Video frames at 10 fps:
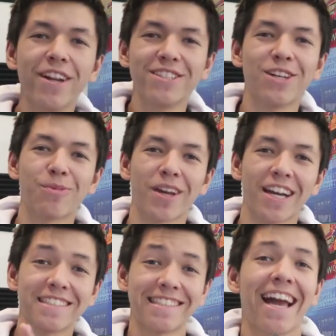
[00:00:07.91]
What is up,
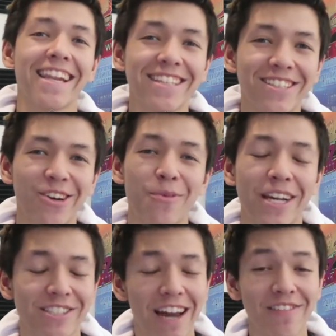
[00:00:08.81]
guys? Thaddeus here. Hope
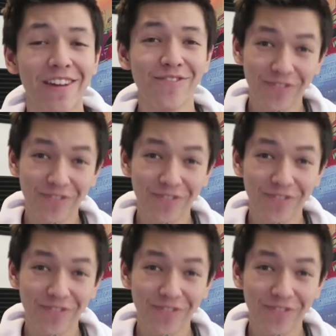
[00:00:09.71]
you guys are having a